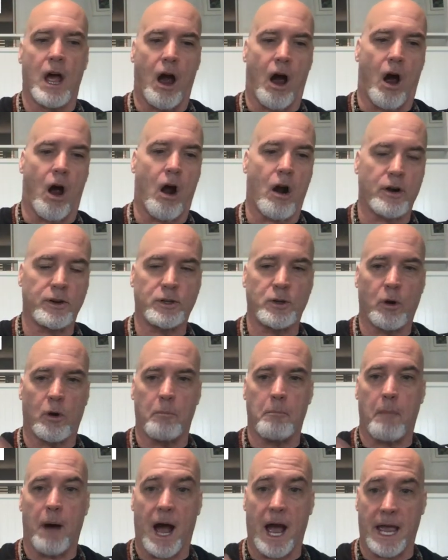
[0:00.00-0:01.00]
Are your
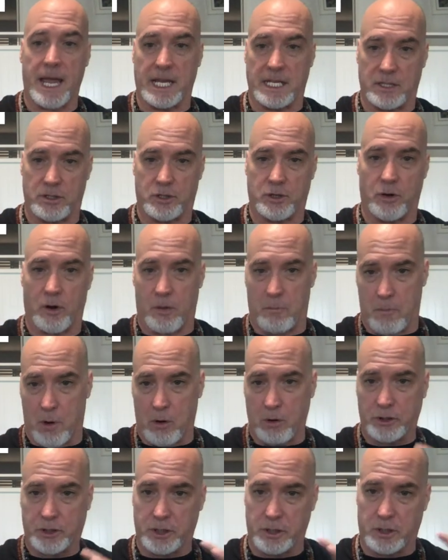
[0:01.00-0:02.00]
minds, your
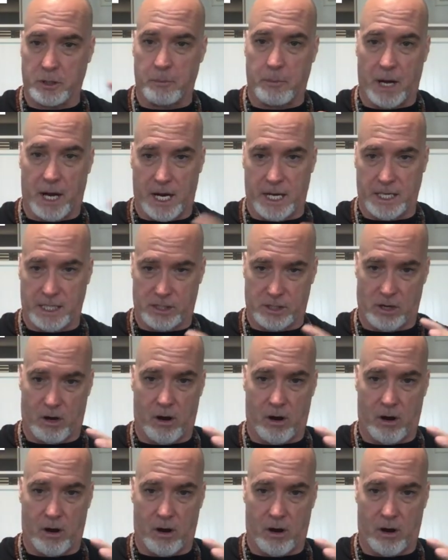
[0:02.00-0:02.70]
emotional bodies,